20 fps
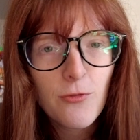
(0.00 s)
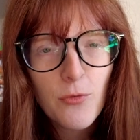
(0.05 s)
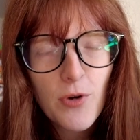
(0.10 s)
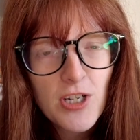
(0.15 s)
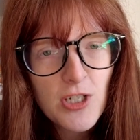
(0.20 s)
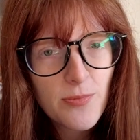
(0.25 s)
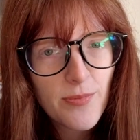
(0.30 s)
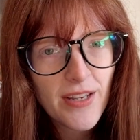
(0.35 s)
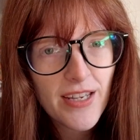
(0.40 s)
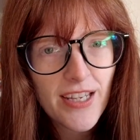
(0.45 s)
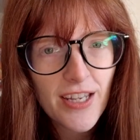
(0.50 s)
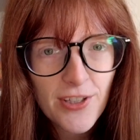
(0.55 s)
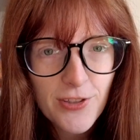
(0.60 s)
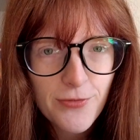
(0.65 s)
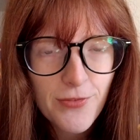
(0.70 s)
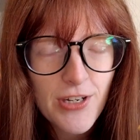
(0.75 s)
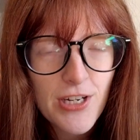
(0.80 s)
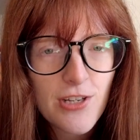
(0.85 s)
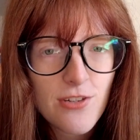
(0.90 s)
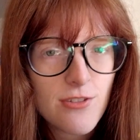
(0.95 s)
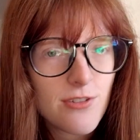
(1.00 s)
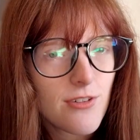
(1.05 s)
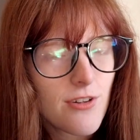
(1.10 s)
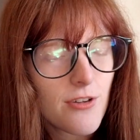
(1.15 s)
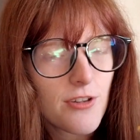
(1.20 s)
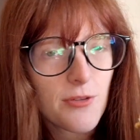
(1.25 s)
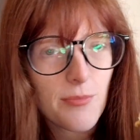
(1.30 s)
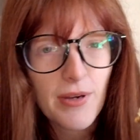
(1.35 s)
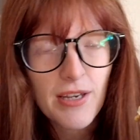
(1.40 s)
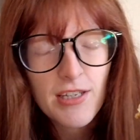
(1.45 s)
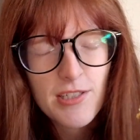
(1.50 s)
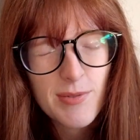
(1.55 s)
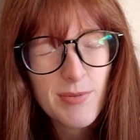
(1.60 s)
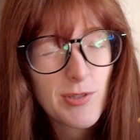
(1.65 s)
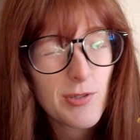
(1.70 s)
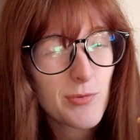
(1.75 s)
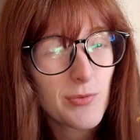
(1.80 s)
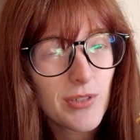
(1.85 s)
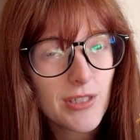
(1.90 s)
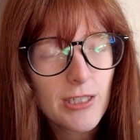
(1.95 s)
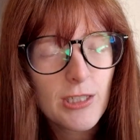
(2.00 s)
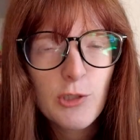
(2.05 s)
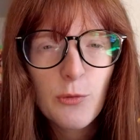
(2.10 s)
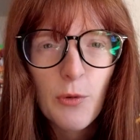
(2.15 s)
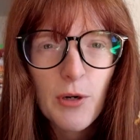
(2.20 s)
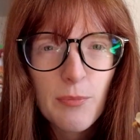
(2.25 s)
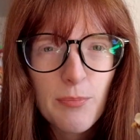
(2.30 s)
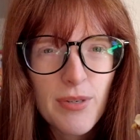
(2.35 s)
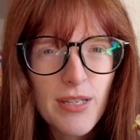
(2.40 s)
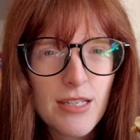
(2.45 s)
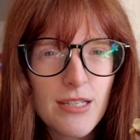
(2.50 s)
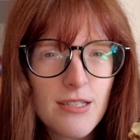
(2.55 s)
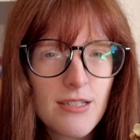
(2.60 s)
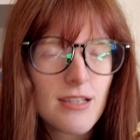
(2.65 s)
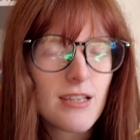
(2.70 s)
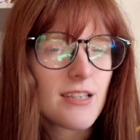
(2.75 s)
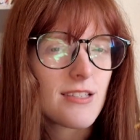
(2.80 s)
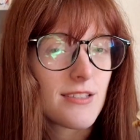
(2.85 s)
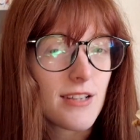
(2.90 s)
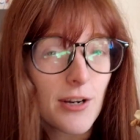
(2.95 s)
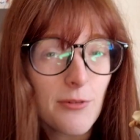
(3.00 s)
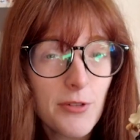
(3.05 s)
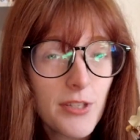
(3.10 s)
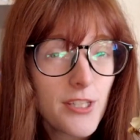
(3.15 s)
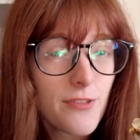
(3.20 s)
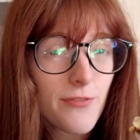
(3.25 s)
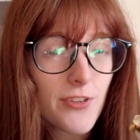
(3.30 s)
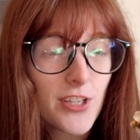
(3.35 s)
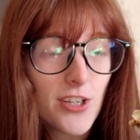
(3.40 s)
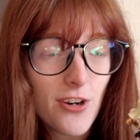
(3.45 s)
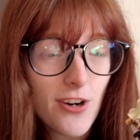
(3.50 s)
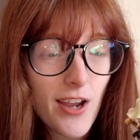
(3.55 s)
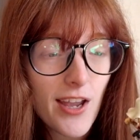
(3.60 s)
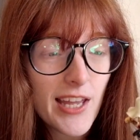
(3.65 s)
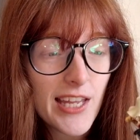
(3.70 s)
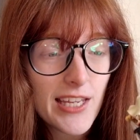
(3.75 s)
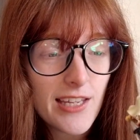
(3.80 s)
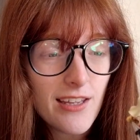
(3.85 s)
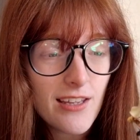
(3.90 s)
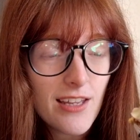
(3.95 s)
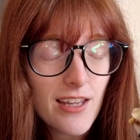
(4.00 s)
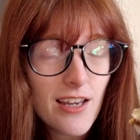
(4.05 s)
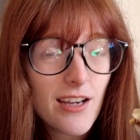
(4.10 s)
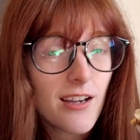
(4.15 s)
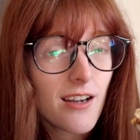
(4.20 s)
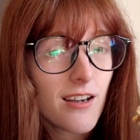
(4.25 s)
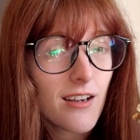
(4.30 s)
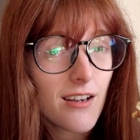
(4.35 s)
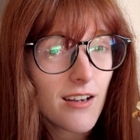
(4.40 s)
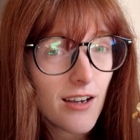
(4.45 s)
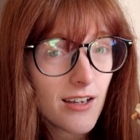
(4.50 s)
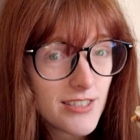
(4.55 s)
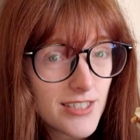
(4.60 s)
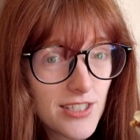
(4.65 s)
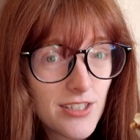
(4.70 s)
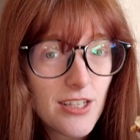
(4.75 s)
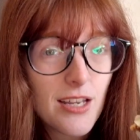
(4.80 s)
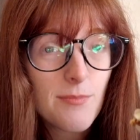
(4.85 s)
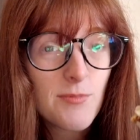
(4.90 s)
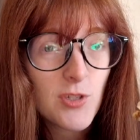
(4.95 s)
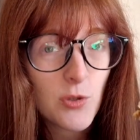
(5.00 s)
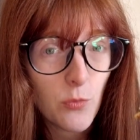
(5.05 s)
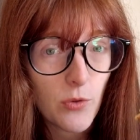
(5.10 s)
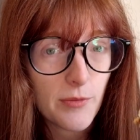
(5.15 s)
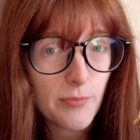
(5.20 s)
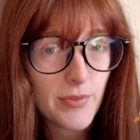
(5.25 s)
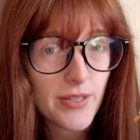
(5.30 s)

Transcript: you watch my other videos, you know that my husband's really into One Piece. He's not really a figure guy until it comes to One